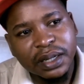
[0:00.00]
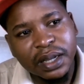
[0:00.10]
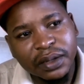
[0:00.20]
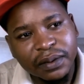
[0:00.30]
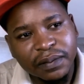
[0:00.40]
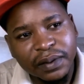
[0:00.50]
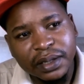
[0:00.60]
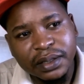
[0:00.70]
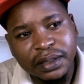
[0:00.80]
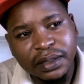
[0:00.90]
act of
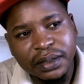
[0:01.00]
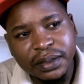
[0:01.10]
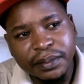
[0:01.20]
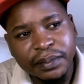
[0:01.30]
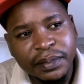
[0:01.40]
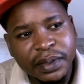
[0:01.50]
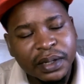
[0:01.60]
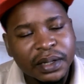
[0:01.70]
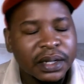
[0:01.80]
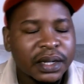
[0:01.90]
racism.
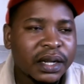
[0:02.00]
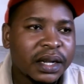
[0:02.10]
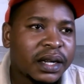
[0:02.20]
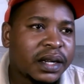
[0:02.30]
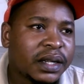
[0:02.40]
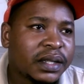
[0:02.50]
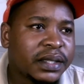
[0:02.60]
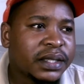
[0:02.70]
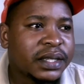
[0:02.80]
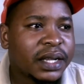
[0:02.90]

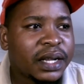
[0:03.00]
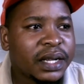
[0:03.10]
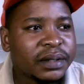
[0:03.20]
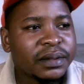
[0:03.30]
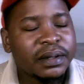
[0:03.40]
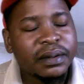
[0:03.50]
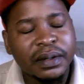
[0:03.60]
This guy, what.